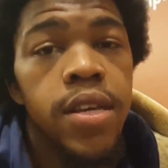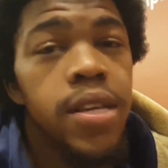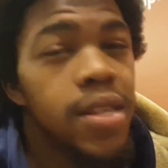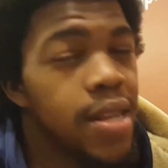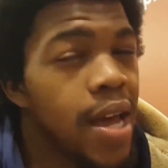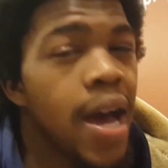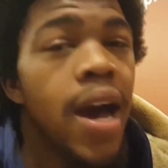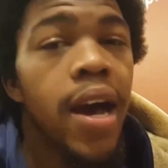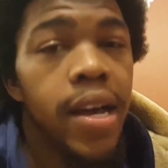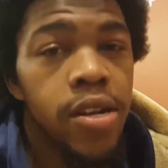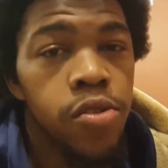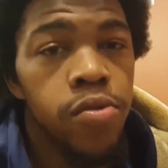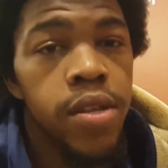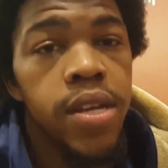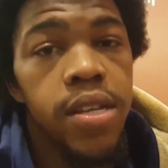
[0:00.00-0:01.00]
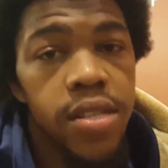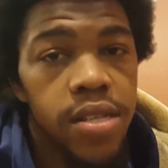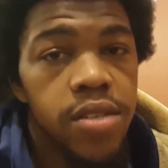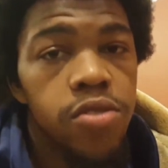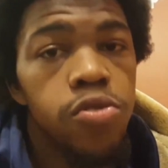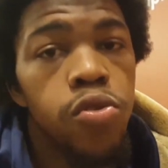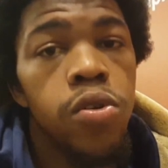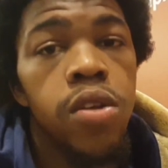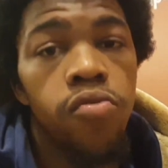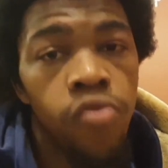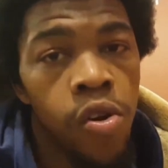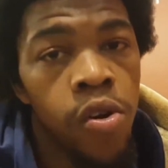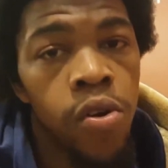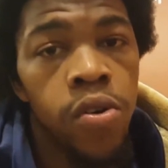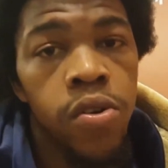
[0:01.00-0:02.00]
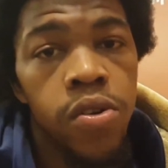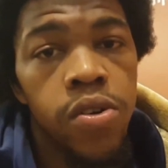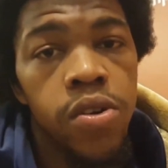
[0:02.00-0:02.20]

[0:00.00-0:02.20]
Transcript: Nah, do this. You're doing it wrong."